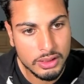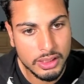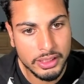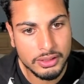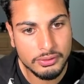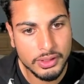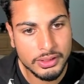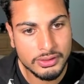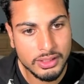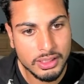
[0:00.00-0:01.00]
And
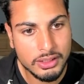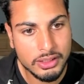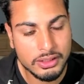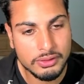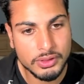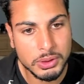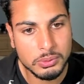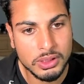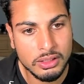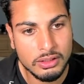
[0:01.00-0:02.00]
inside the individual
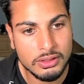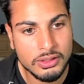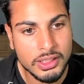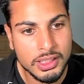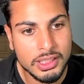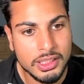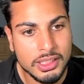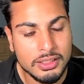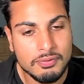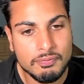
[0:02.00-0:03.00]
card,
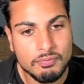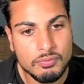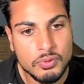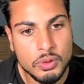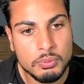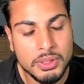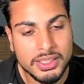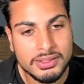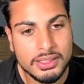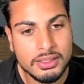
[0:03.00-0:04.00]
you
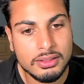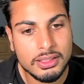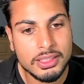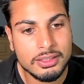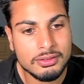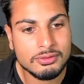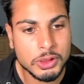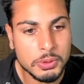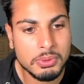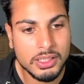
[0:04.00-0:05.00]
basically
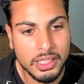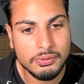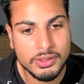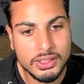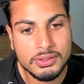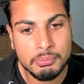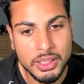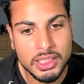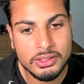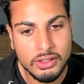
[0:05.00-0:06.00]
duplicate these
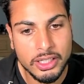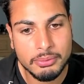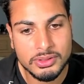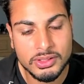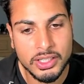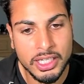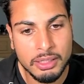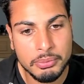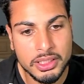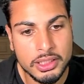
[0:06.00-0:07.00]
many times to how
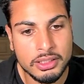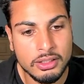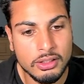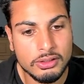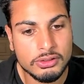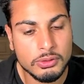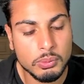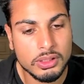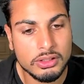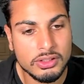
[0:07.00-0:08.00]
many cards you
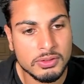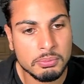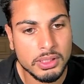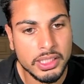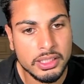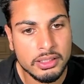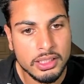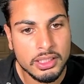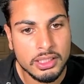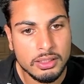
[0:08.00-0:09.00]
want to display.
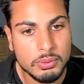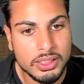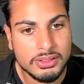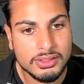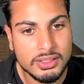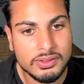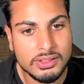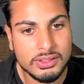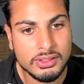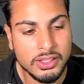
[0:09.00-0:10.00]
And we can see this
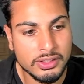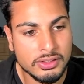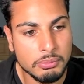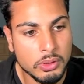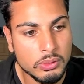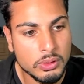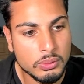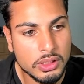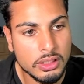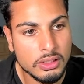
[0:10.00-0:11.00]
is a testimonial
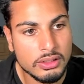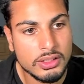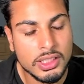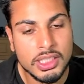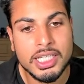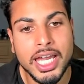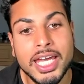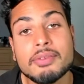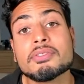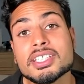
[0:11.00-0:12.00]
card,
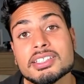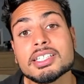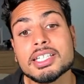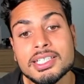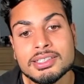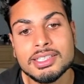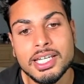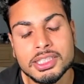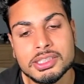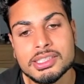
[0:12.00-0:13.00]
and this is
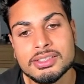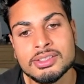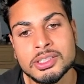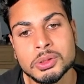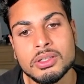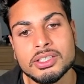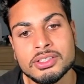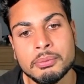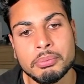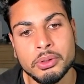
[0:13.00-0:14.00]
actually a centralized
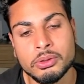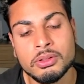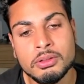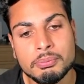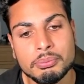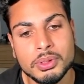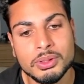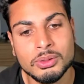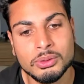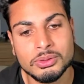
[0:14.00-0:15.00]
component
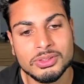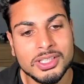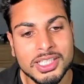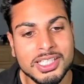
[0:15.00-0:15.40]
because